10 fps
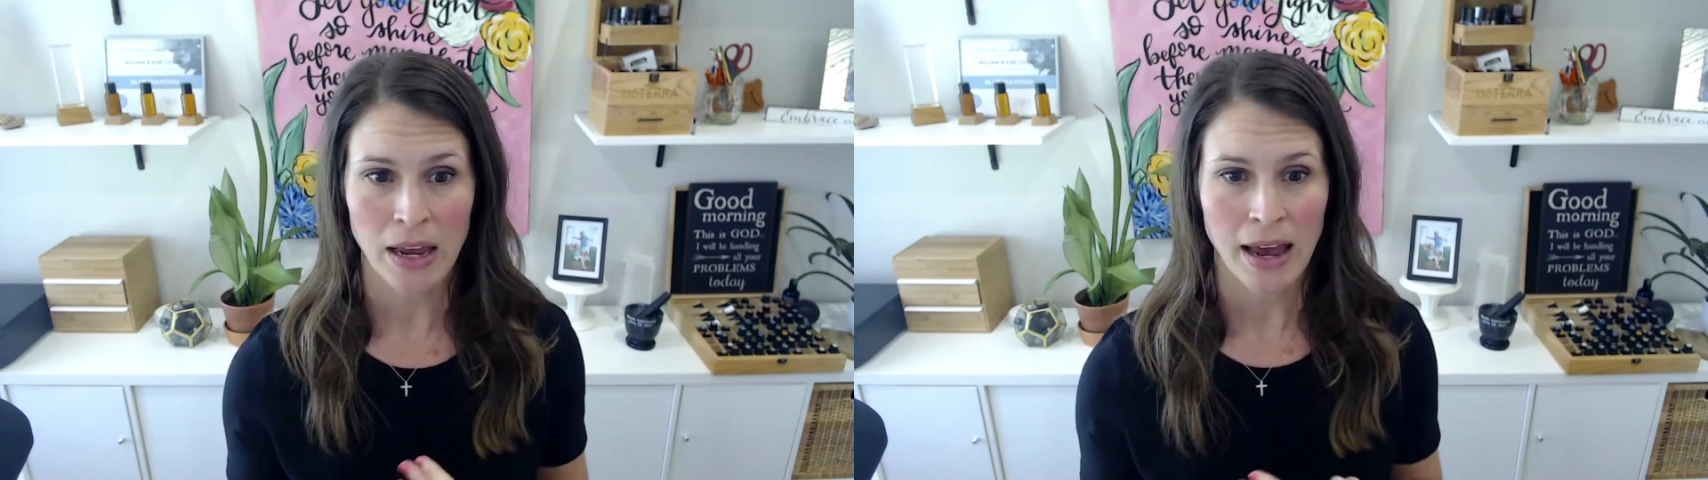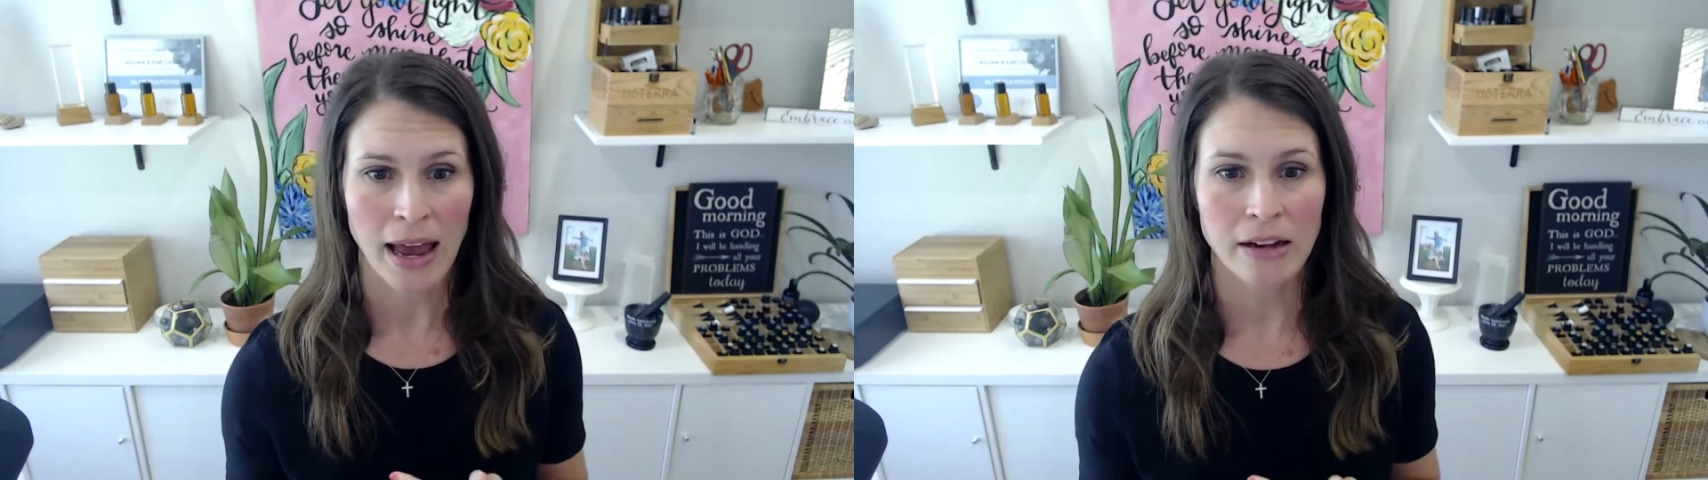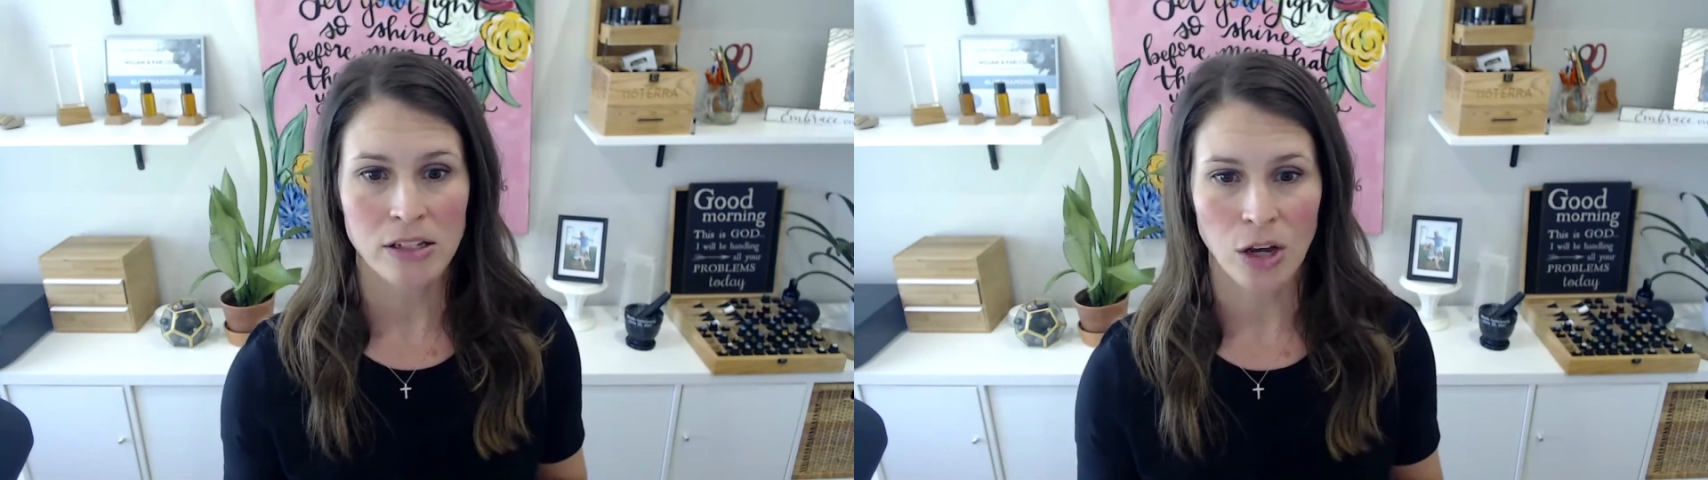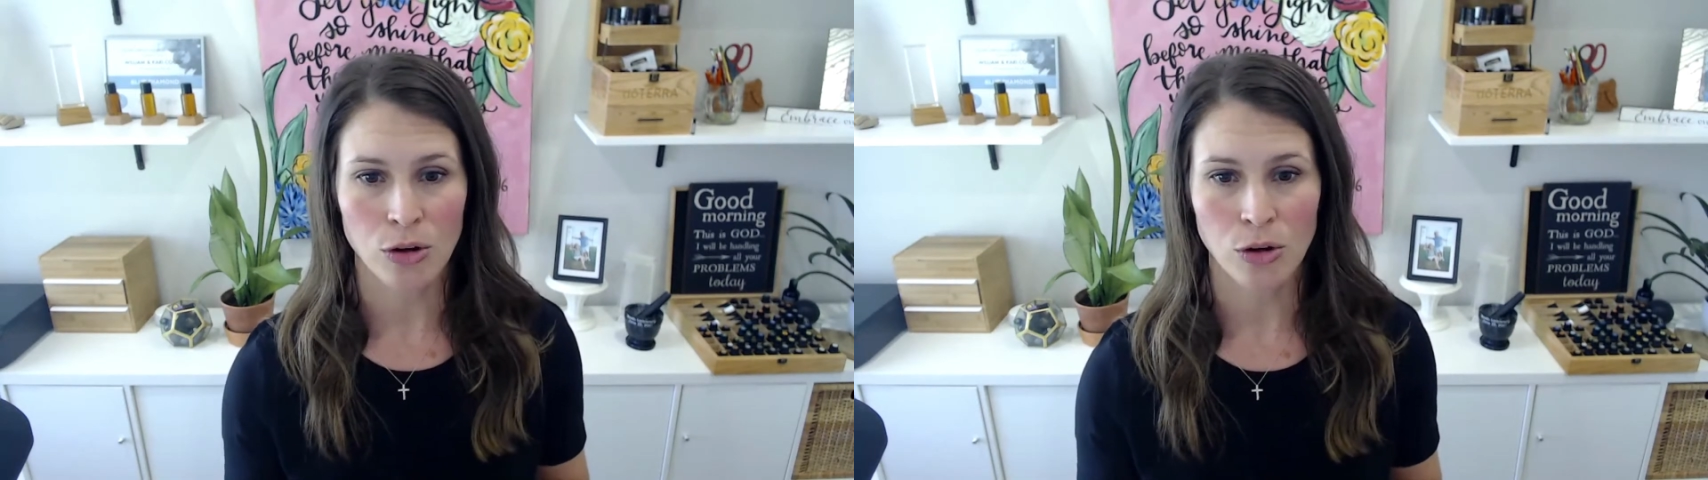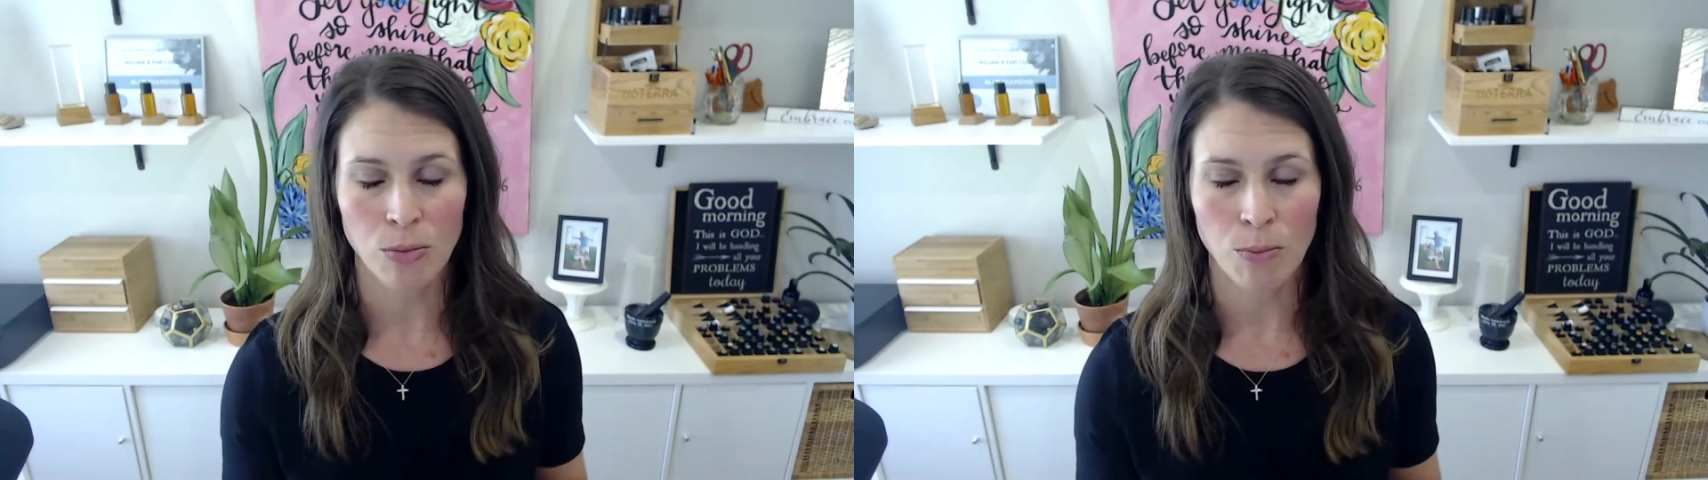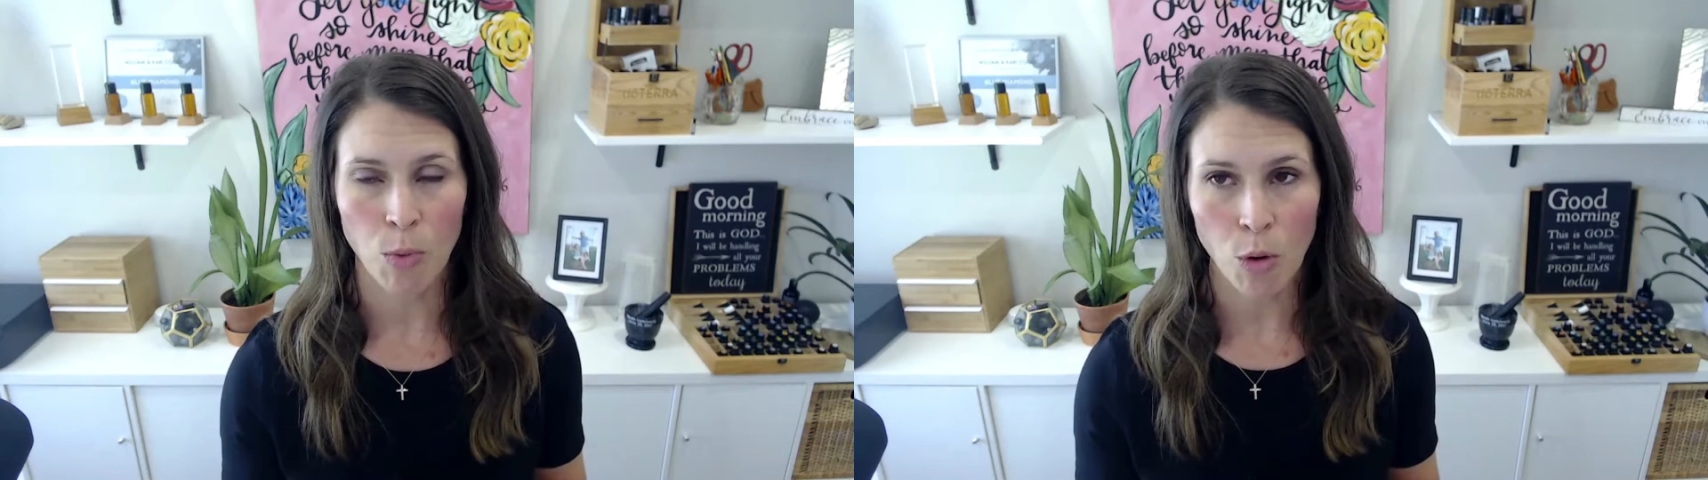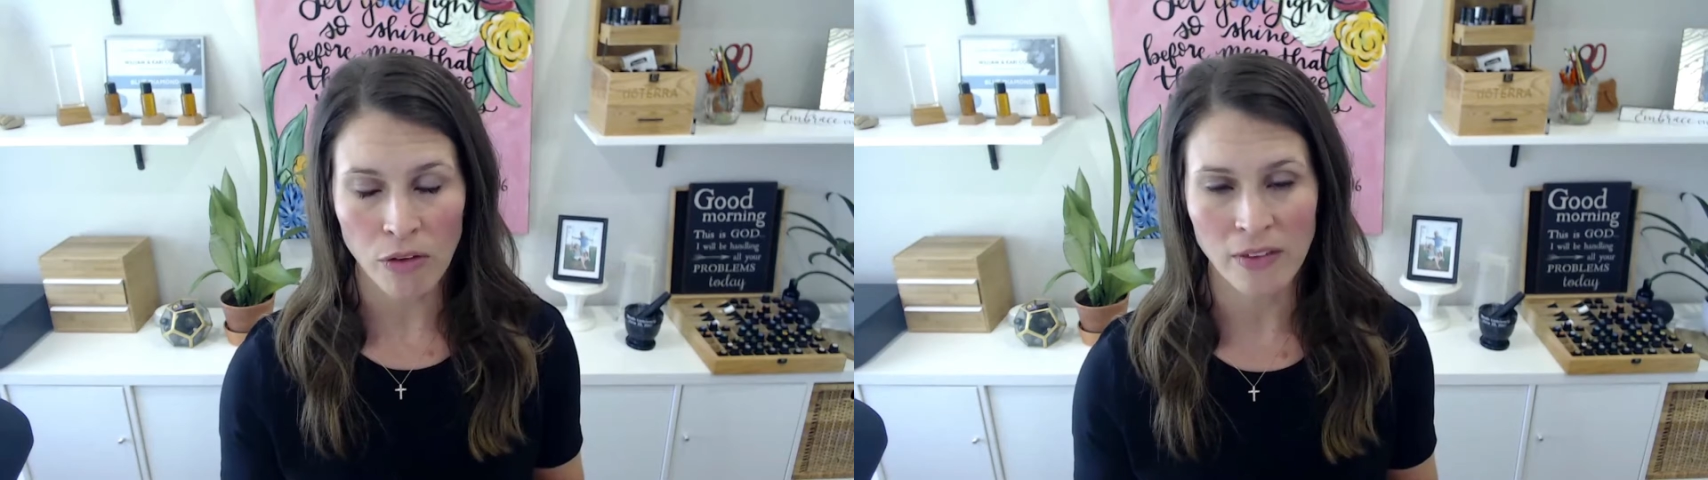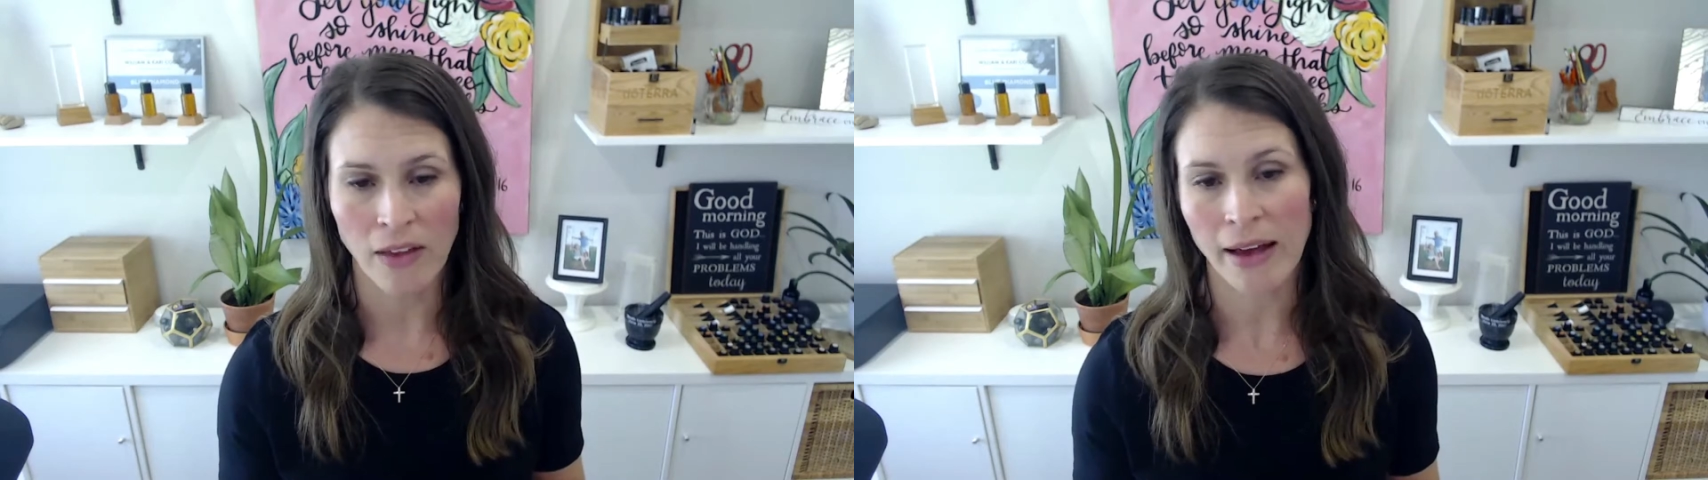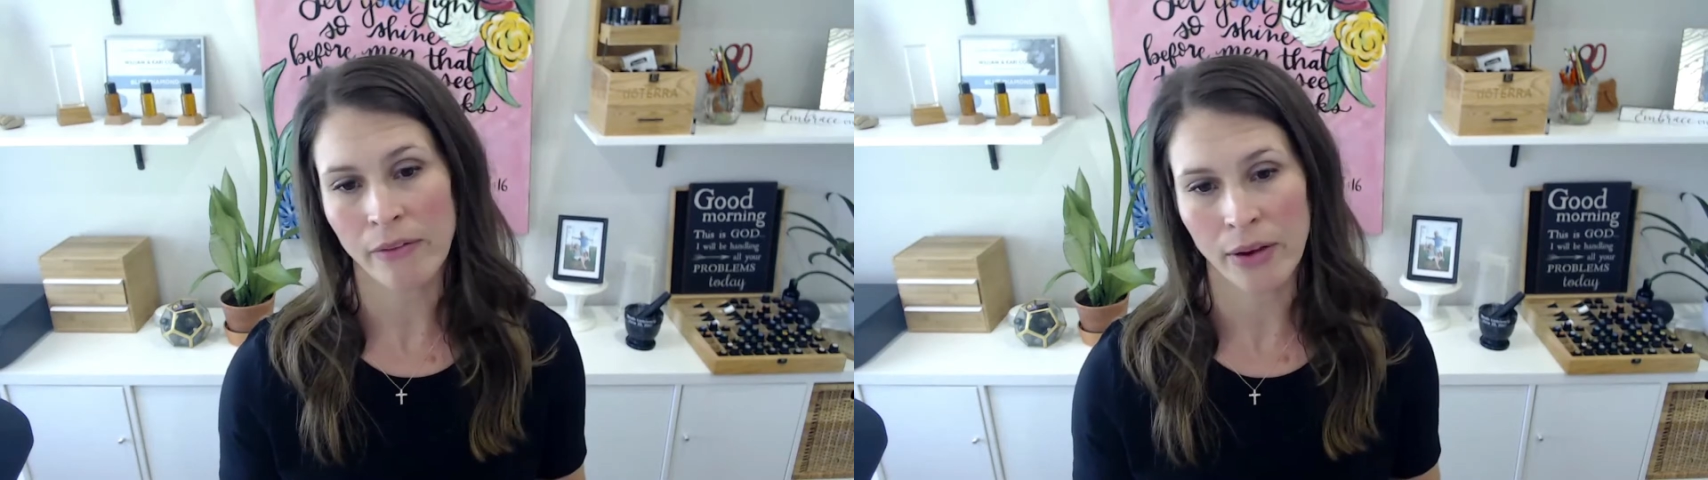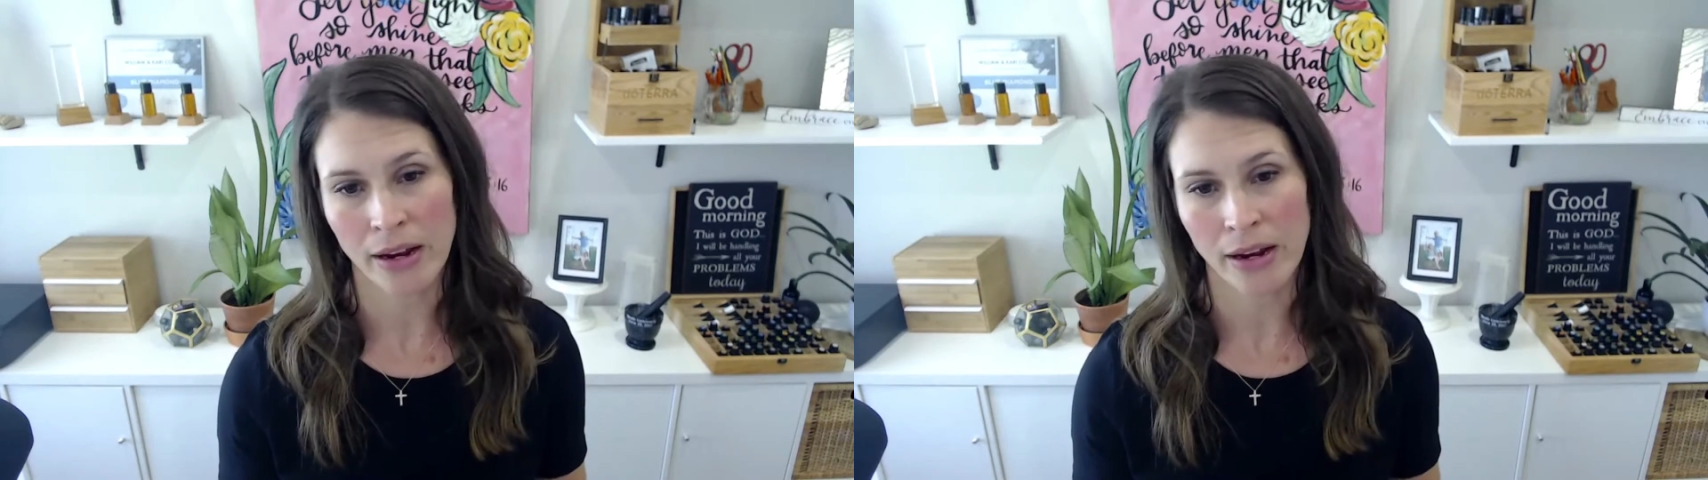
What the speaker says: And so you're more than likely